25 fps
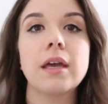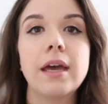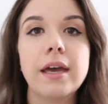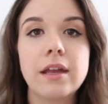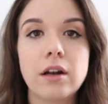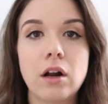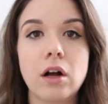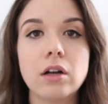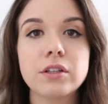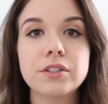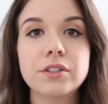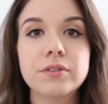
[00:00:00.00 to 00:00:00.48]

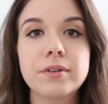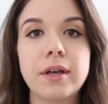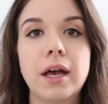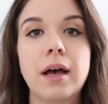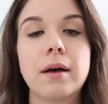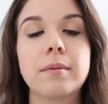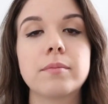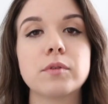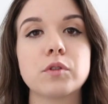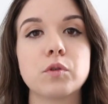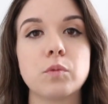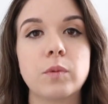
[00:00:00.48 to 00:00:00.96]
It also
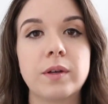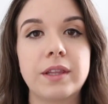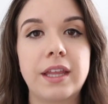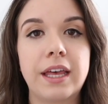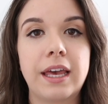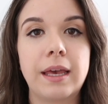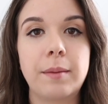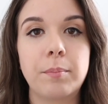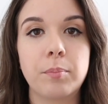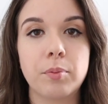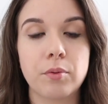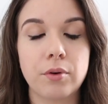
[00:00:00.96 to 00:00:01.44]
comes with
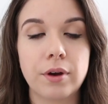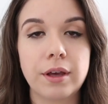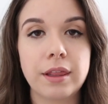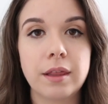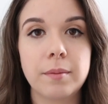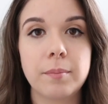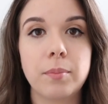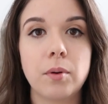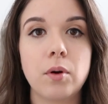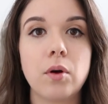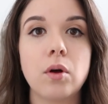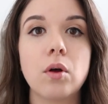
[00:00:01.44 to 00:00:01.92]
a
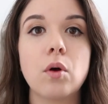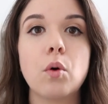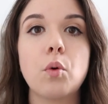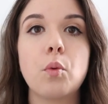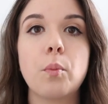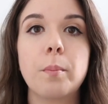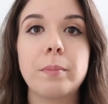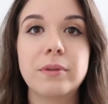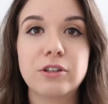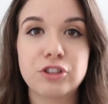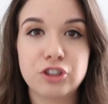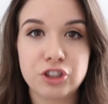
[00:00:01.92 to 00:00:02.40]
breathable,
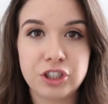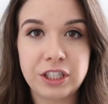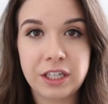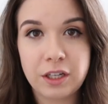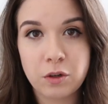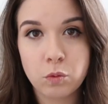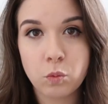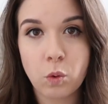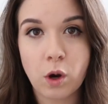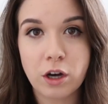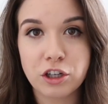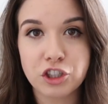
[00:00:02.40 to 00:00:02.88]

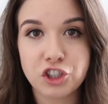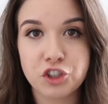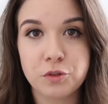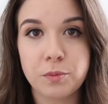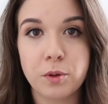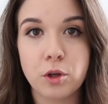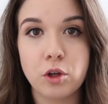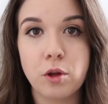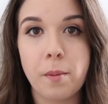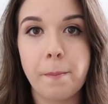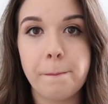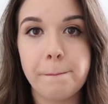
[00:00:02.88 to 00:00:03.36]
machine
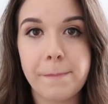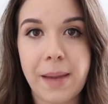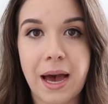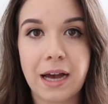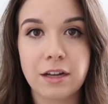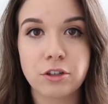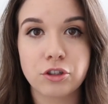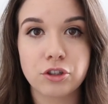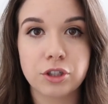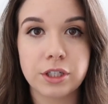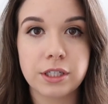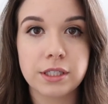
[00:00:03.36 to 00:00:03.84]
washable
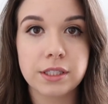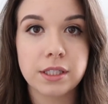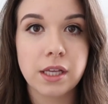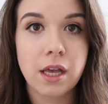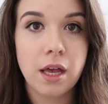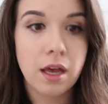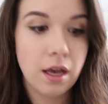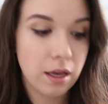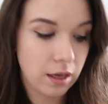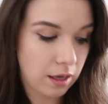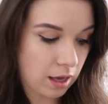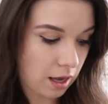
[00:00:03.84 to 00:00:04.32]
mattress
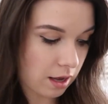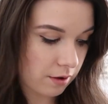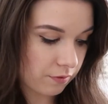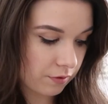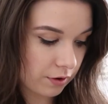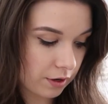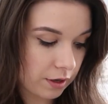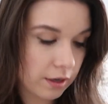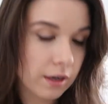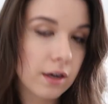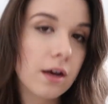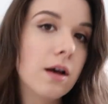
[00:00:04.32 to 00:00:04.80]

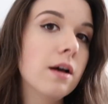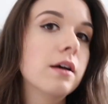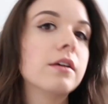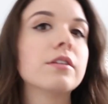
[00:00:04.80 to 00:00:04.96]
cover.